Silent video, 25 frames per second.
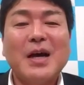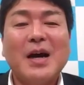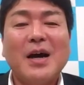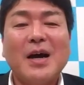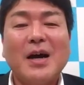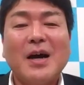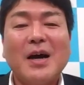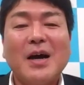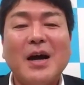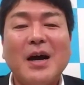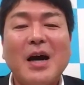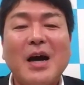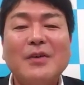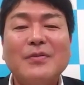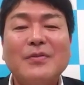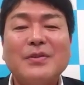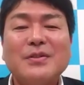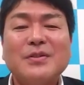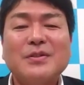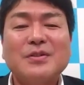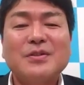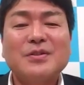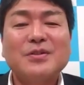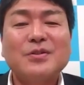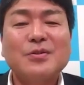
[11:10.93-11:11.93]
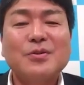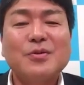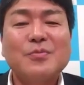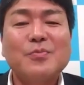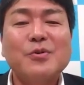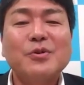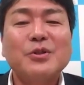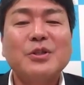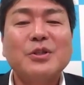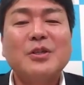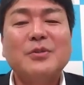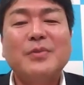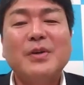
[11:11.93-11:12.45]
I wasn't so
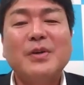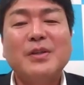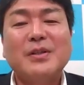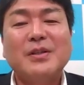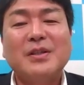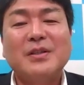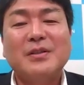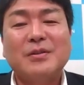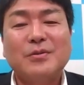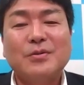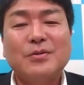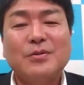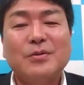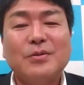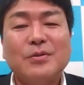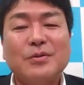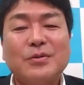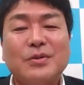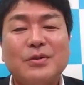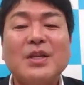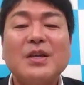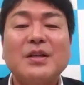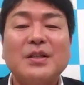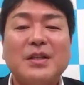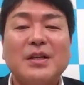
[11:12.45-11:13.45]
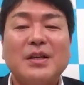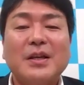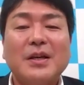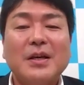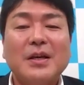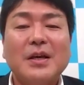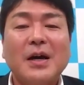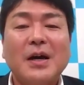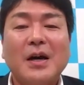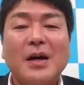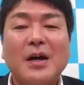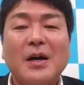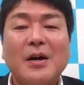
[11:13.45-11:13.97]
motivated to study
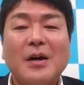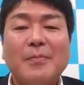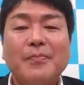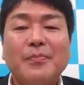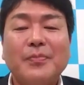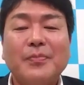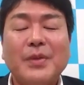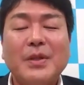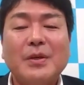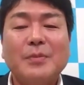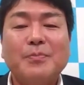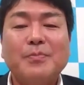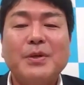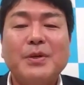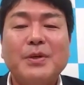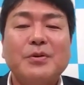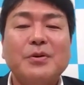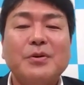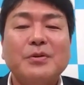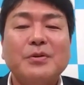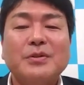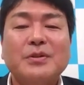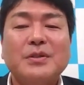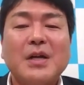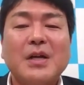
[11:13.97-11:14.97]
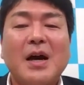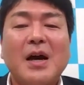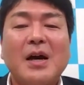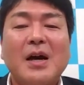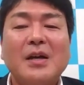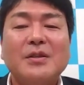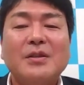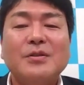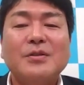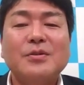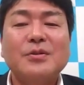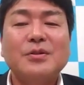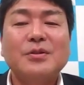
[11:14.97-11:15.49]
because I
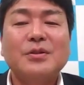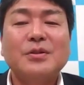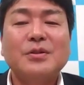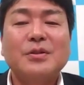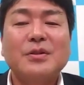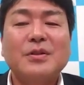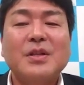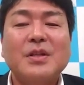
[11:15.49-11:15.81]
thought